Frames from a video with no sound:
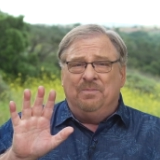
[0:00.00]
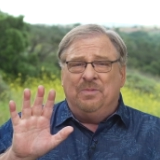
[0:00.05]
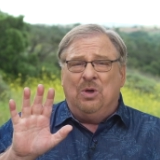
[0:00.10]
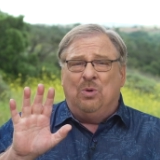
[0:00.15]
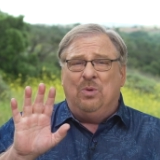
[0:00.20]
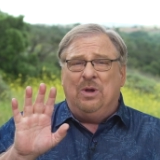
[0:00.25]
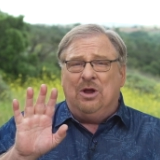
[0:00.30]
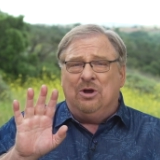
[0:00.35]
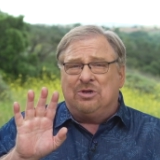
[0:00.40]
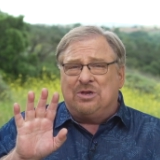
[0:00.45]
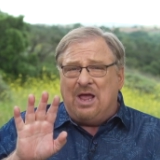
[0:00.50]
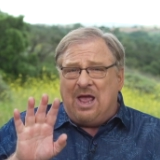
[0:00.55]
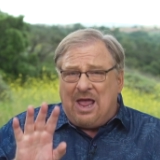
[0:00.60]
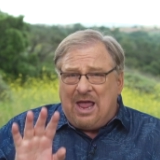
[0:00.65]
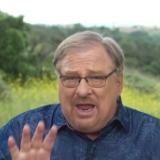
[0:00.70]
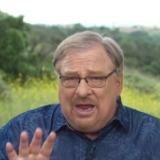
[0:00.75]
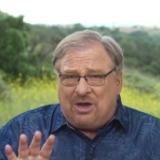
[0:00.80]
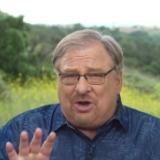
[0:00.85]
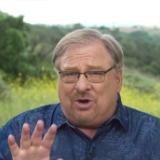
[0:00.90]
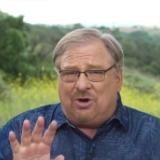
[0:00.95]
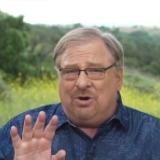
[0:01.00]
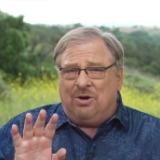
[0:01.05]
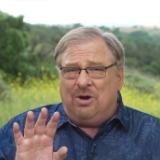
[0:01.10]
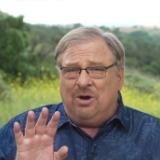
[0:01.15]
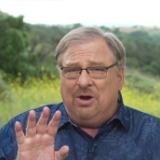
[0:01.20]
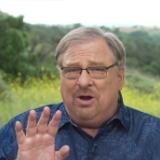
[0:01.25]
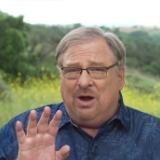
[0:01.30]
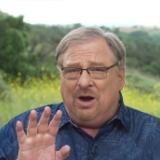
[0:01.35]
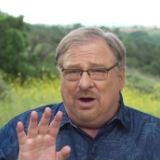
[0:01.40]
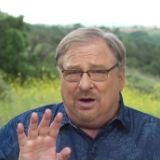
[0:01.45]
that we are to
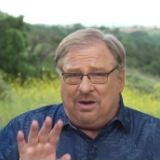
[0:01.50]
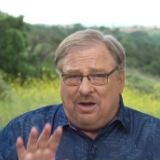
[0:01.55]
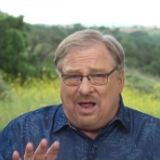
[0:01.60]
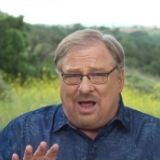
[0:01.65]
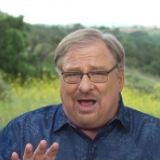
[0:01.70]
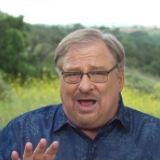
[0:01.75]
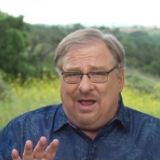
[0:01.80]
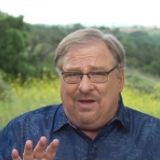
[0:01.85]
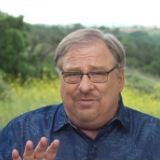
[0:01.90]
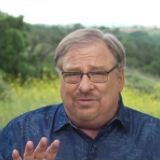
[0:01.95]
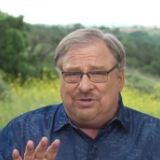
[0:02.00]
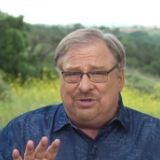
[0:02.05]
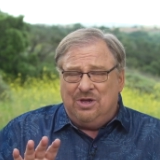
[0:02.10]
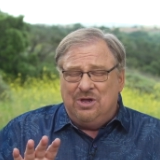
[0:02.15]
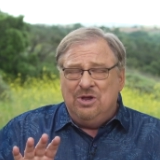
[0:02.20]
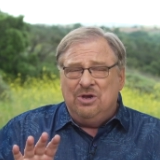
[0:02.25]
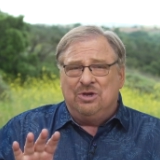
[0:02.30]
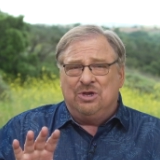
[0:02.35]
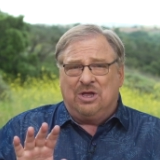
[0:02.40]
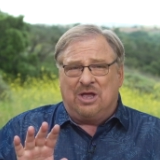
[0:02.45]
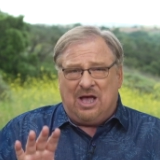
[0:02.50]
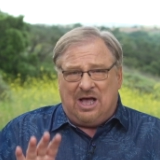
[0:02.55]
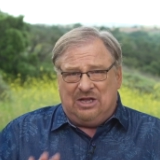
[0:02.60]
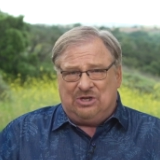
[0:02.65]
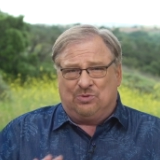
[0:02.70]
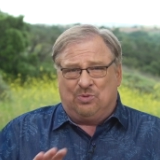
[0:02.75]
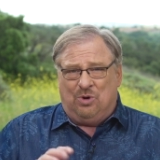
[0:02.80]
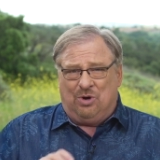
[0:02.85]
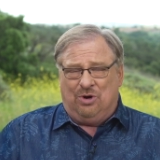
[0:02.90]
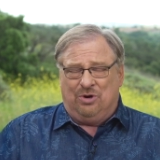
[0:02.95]
anchor our lives to
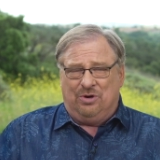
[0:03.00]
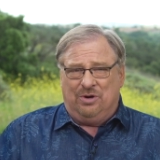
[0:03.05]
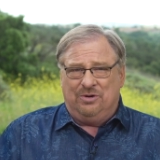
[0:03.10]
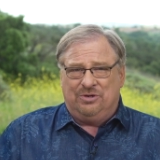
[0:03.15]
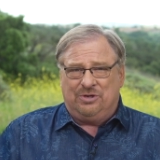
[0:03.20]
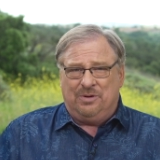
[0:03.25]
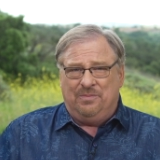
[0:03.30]
God's word.